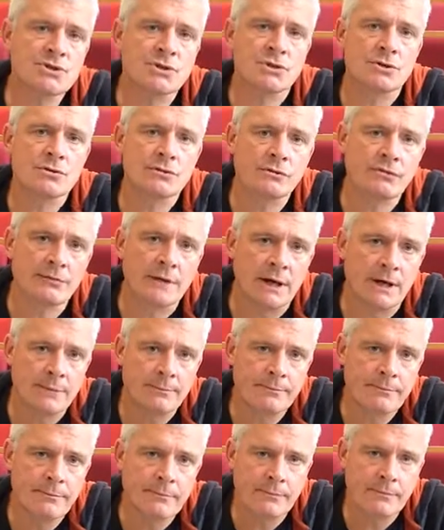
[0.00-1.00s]
to
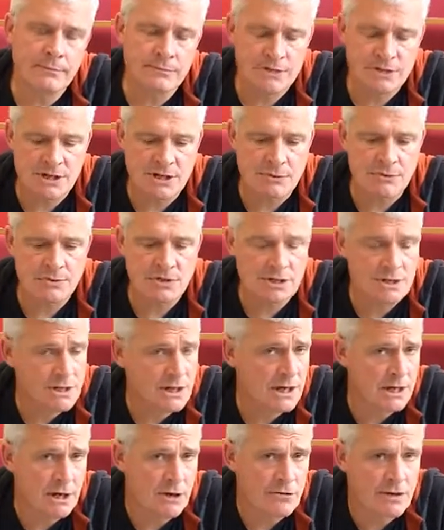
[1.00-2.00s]
sequences
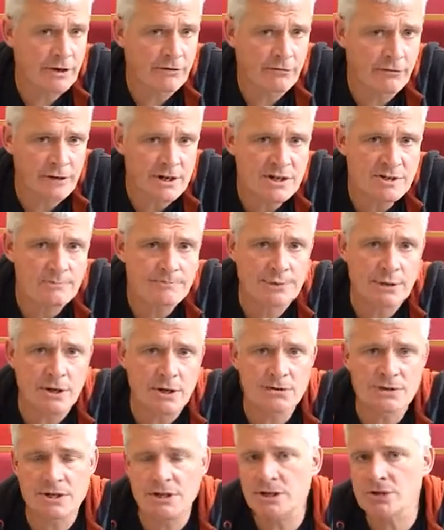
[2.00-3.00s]
encoding fluorescent
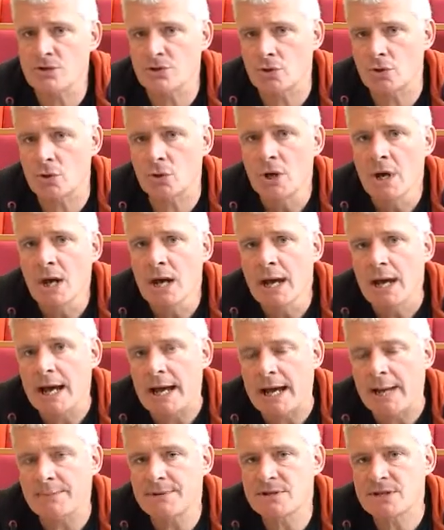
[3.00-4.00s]
proteins or
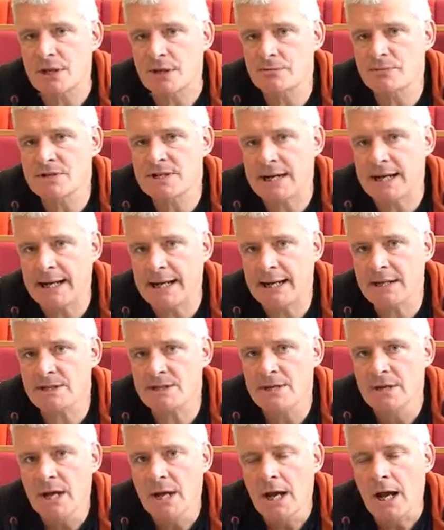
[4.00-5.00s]
epitope
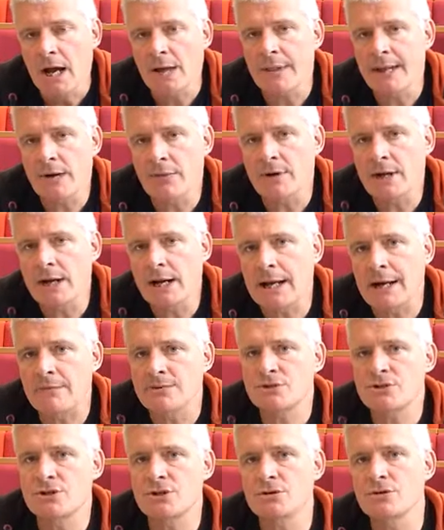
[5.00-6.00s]
tags, and that would allow
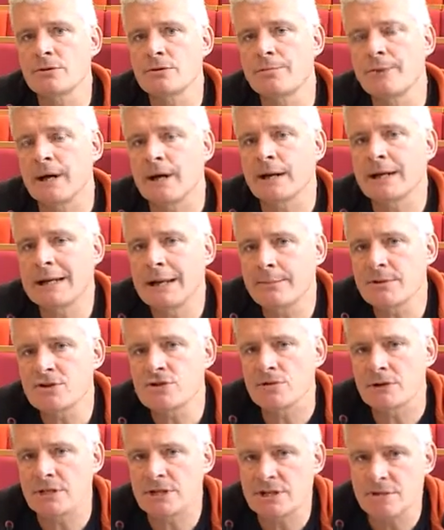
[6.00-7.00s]
us to do the
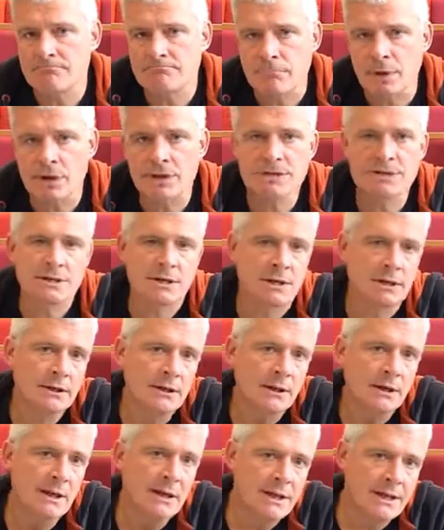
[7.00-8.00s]
biochemistry to monitor
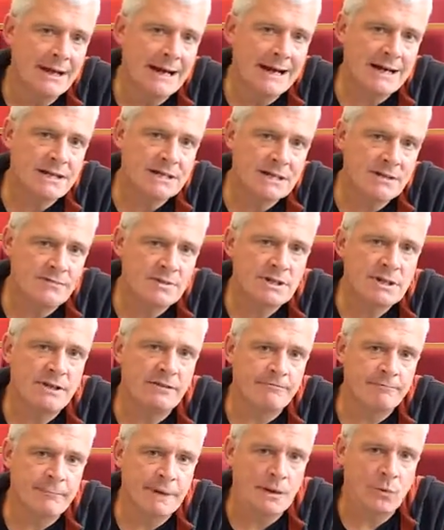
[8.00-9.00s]
the activity of
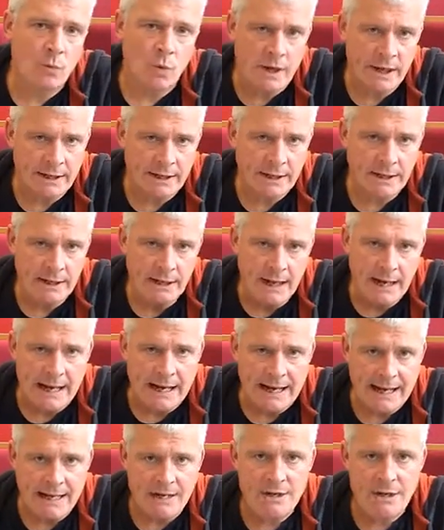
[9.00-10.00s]
MYT1
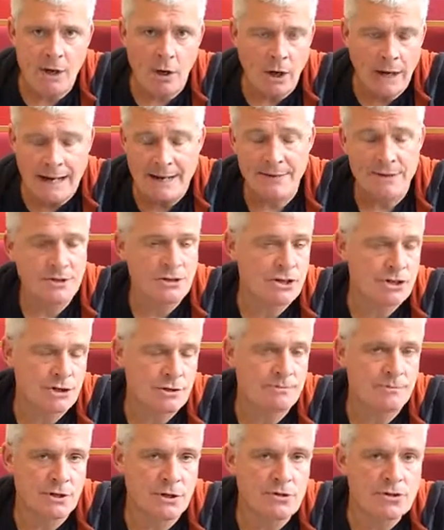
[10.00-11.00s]
and the
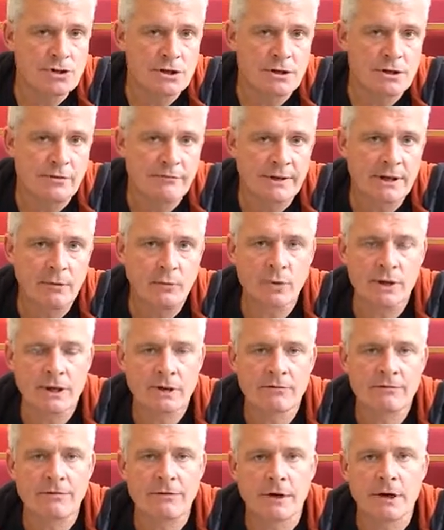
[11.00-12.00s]
distribution of it. We
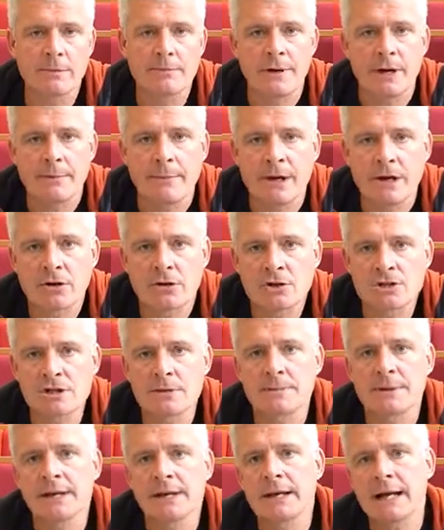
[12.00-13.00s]
can follow by
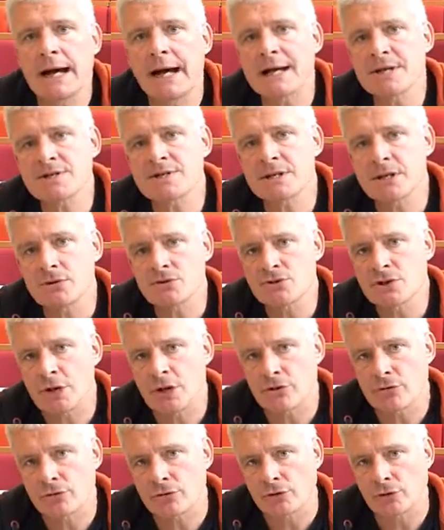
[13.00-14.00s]
microscopy as cells
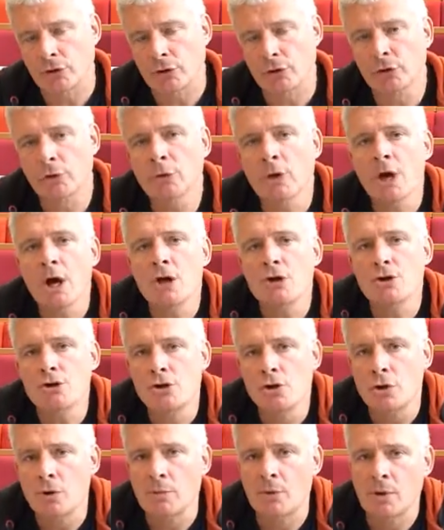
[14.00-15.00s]
go through
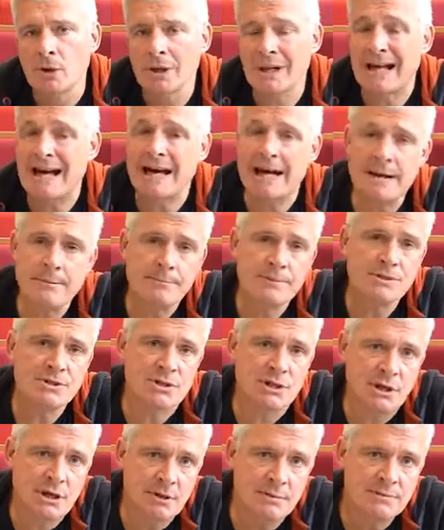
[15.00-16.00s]
normal and
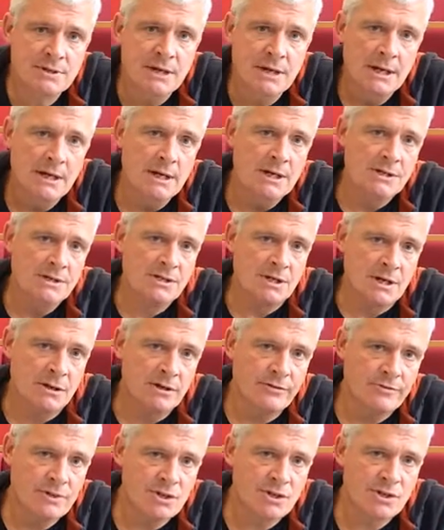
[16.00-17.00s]
perturbed cell
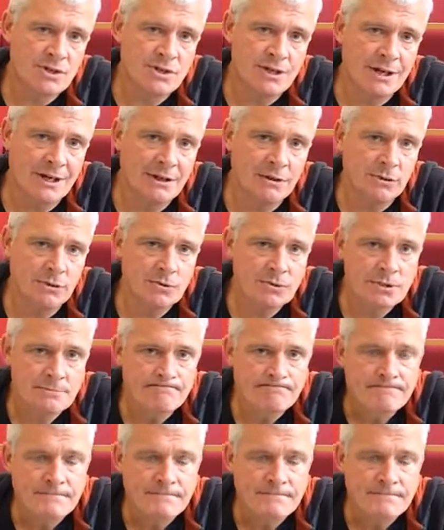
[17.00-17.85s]
division cycles.